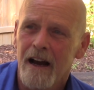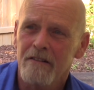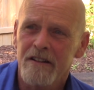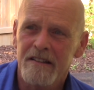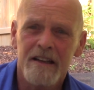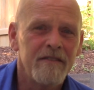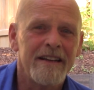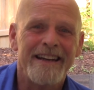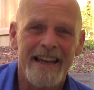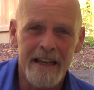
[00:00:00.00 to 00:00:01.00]
I received
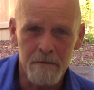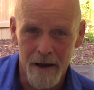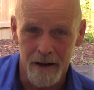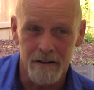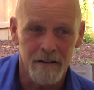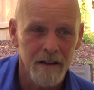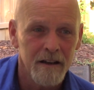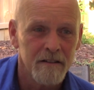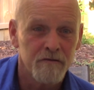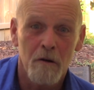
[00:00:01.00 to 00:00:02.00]
an email
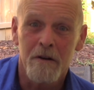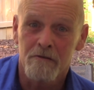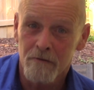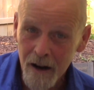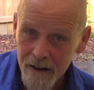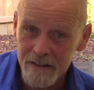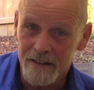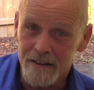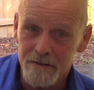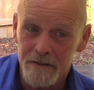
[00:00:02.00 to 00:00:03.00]
from a
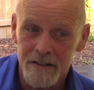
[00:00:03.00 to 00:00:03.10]
relative